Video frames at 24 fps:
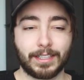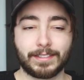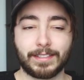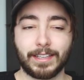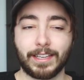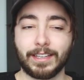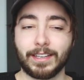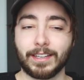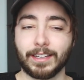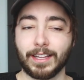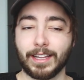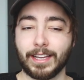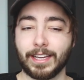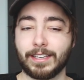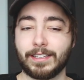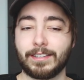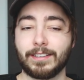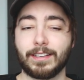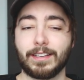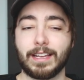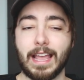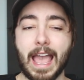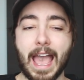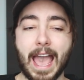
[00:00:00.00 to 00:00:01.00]
that's into like
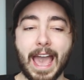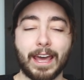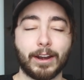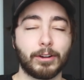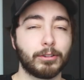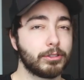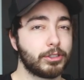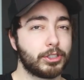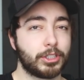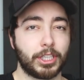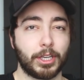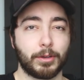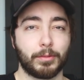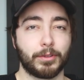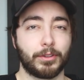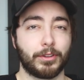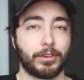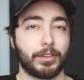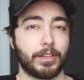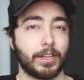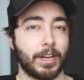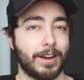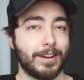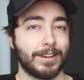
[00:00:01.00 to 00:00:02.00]
adult when
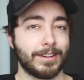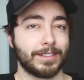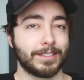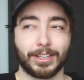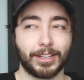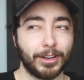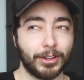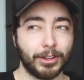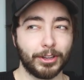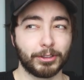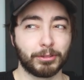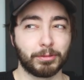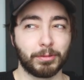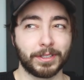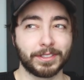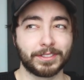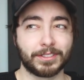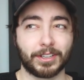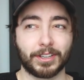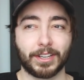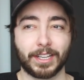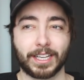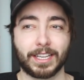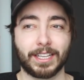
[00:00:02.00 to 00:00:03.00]
they're young, you know those
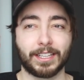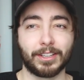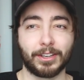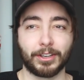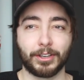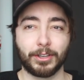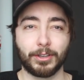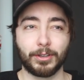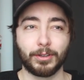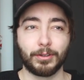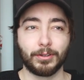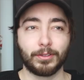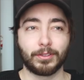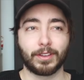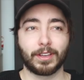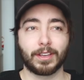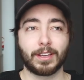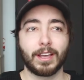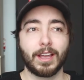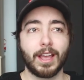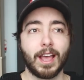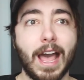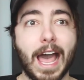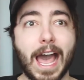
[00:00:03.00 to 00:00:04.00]
ones that are like in the news
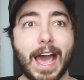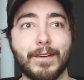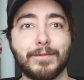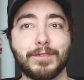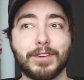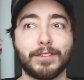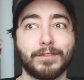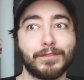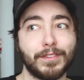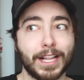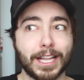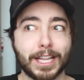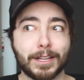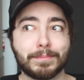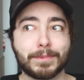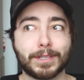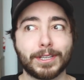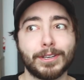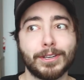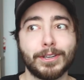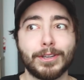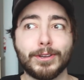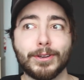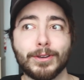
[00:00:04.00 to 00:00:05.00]
like I've developed
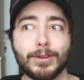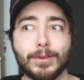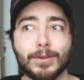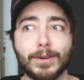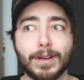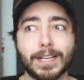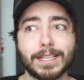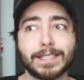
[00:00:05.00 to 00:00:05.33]
a new